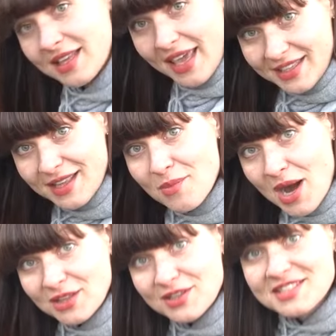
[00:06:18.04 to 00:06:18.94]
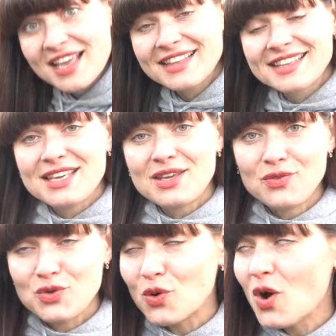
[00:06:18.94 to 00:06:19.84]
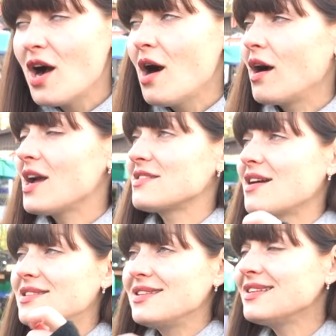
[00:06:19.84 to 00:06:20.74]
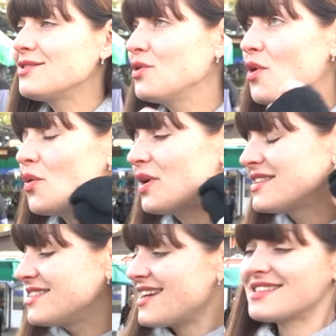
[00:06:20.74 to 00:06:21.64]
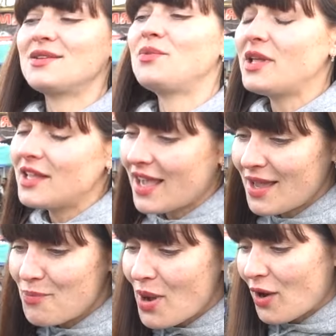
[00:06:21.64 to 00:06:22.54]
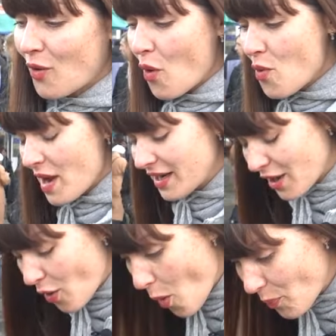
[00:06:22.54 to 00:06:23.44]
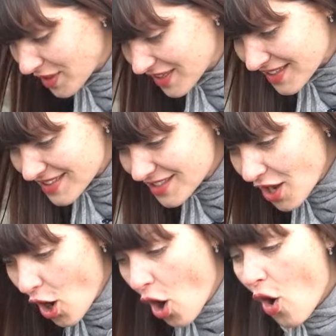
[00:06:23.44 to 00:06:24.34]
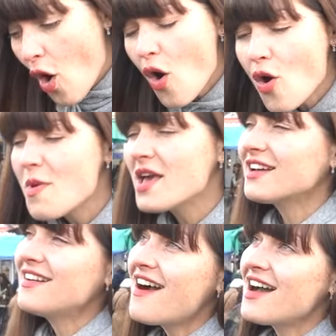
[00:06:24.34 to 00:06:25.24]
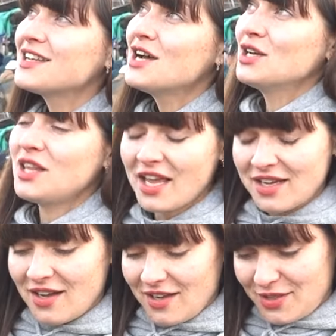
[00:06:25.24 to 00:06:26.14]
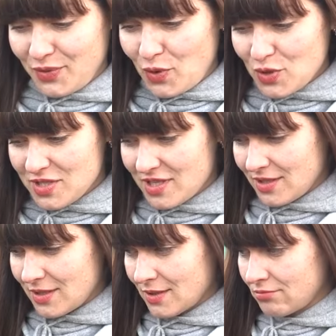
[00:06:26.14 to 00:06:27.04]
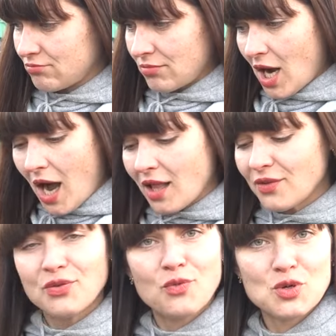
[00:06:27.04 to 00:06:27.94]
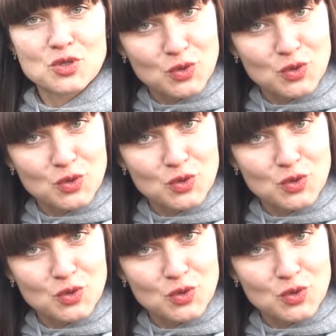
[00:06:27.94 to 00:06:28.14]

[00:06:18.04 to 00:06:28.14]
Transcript: take tomatoes and give you. Guys, I didn't know it, yes. And when I came back home and I opened it, I said, oh my God. Like it was, half was